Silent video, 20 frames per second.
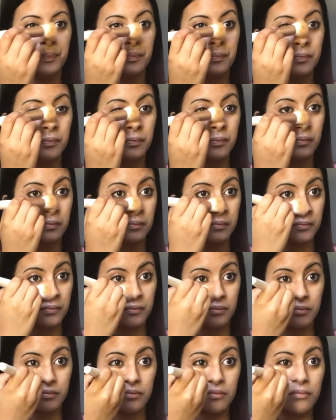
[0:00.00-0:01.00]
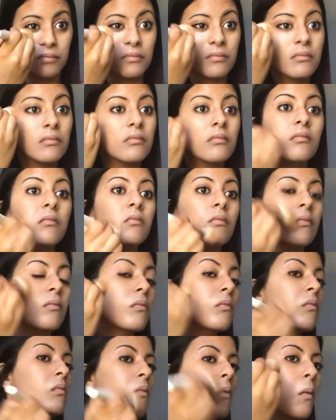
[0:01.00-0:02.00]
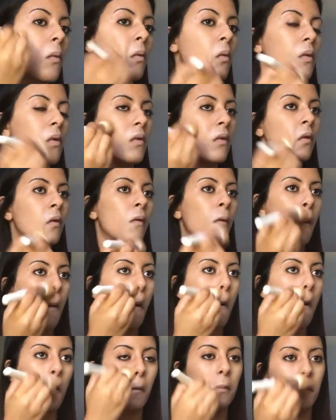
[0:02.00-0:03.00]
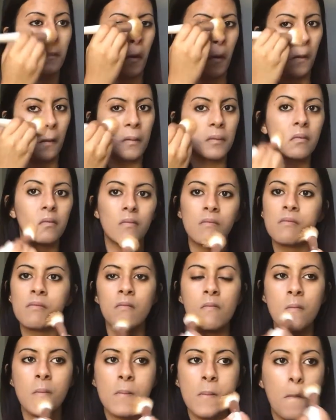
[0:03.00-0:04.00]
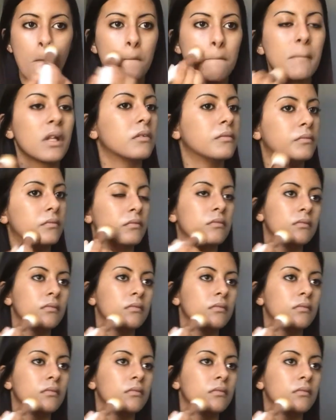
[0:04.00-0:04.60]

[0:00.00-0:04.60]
No one is speaking in this clip.